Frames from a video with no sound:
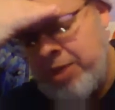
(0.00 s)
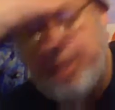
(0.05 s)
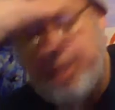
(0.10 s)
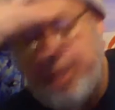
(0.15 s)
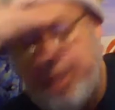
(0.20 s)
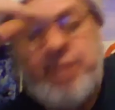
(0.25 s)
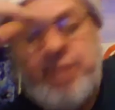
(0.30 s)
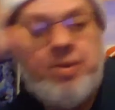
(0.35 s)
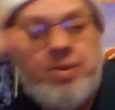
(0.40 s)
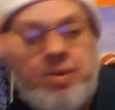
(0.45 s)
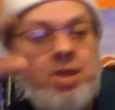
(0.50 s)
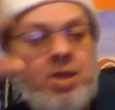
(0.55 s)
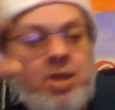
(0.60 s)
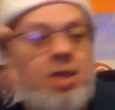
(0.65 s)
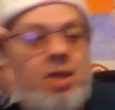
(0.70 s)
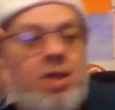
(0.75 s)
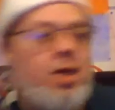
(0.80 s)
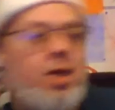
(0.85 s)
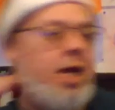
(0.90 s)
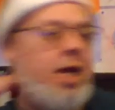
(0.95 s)
it,
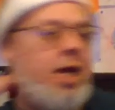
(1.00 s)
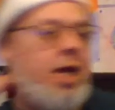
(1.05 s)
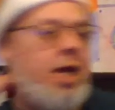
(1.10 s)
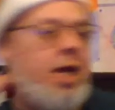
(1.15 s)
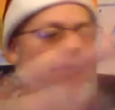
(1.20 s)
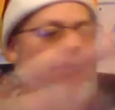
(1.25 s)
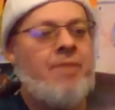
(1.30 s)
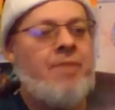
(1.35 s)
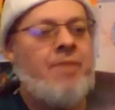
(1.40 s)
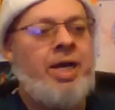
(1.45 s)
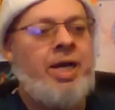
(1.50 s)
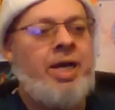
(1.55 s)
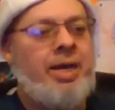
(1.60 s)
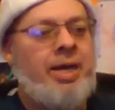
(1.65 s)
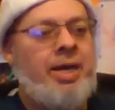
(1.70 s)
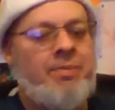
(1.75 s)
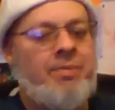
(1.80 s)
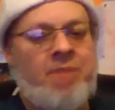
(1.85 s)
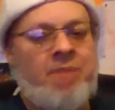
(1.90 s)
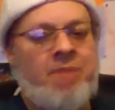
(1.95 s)
I grabbed my
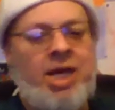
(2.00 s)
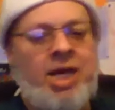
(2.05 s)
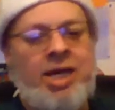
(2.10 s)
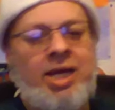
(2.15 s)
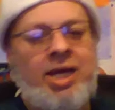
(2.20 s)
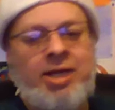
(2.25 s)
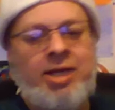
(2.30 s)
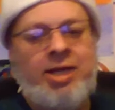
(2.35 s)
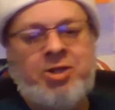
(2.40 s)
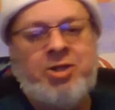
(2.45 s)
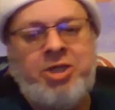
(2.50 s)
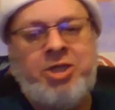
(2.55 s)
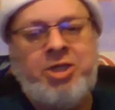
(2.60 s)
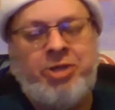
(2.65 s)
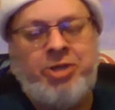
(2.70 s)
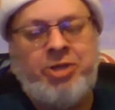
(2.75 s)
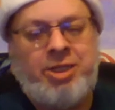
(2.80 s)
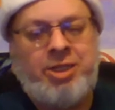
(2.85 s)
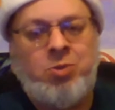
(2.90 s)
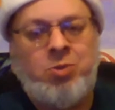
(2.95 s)
energy
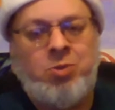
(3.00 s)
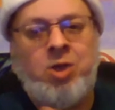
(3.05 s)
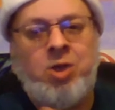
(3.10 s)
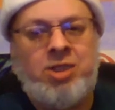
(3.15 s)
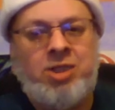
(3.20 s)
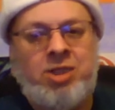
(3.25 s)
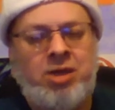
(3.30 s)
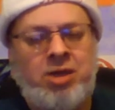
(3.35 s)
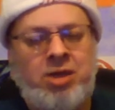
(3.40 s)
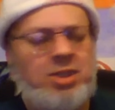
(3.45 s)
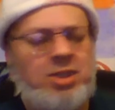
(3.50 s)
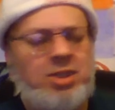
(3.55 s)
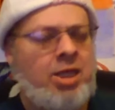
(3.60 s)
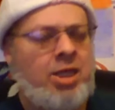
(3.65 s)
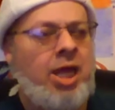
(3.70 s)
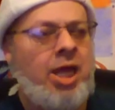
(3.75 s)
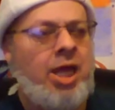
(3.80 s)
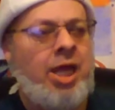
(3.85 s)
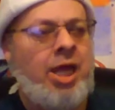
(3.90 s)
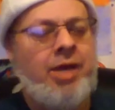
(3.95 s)
drinks and walked out. He's like,
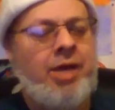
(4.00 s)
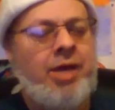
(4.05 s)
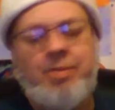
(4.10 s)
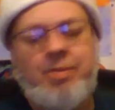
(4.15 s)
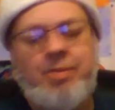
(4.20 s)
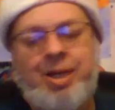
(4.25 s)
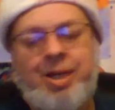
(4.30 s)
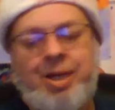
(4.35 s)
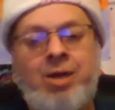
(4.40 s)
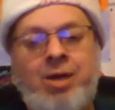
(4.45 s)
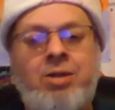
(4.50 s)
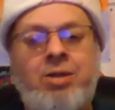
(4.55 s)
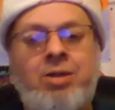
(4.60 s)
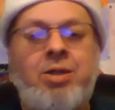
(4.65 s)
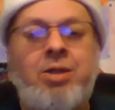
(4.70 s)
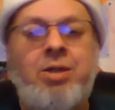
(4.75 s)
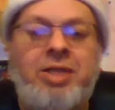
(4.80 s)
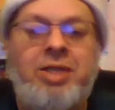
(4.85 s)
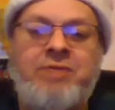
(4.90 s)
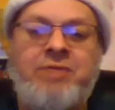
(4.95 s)
hey. I'm like, oh, no,
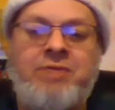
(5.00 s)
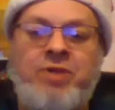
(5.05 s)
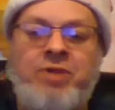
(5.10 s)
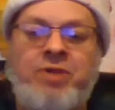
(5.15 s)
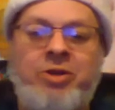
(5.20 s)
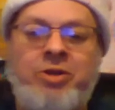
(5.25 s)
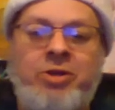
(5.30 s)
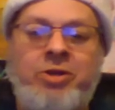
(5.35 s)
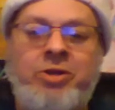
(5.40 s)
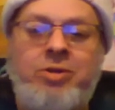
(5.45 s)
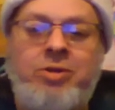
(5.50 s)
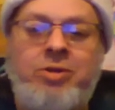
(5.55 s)
that's for you, dude.